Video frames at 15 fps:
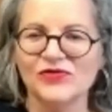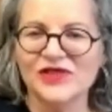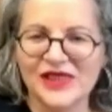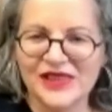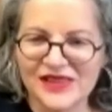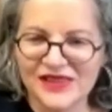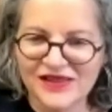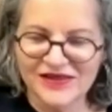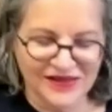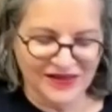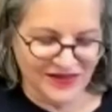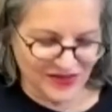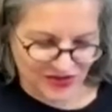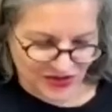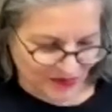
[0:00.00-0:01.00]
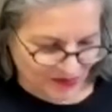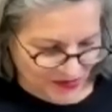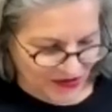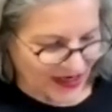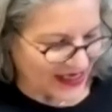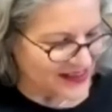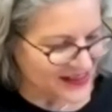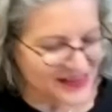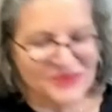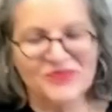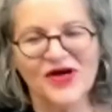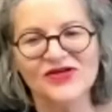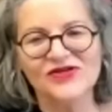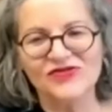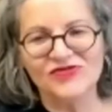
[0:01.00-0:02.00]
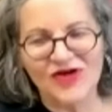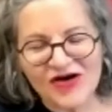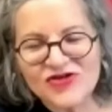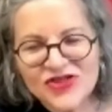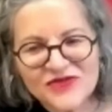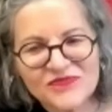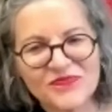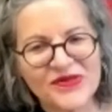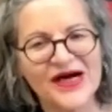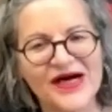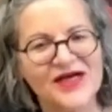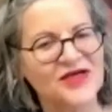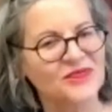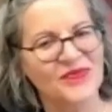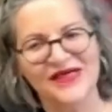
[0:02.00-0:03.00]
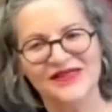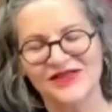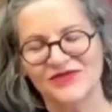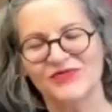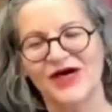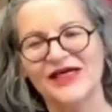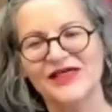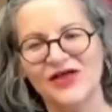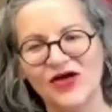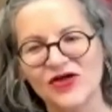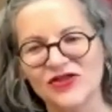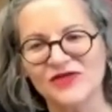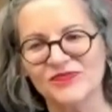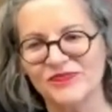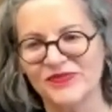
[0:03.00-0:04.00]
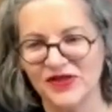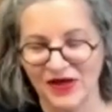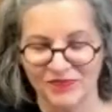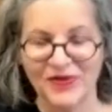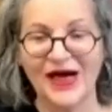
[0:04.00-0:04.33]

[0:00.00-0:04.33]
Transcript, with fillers: only surprised about Rauschenberg. But why not? Because